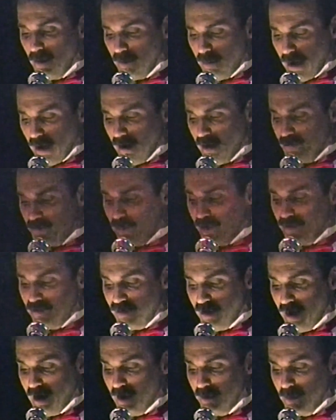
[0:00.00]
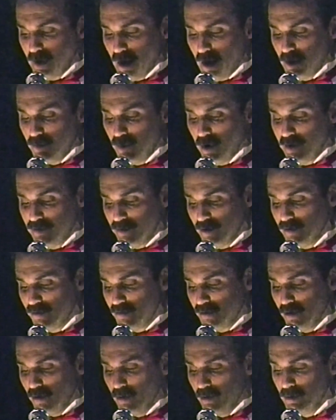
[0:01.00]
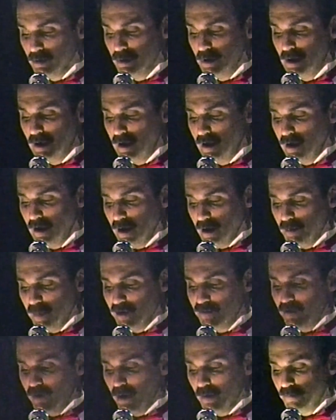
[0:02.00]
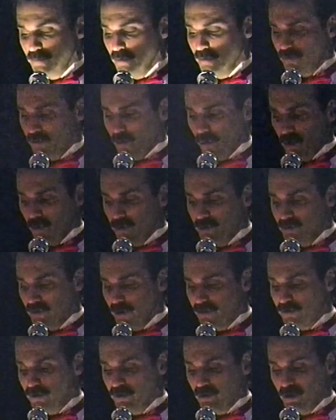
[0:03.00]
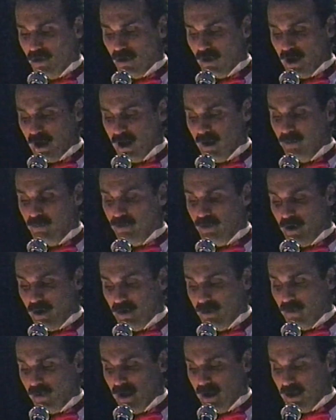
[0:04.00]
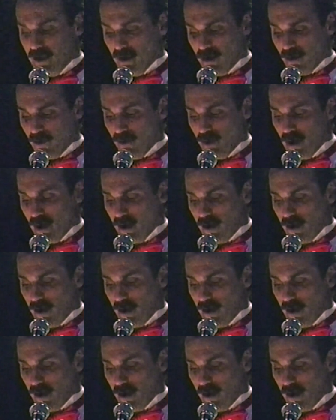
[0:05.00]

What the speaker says: My husband Sam, God rest his soul, and myself used to always listen to your games on the radio,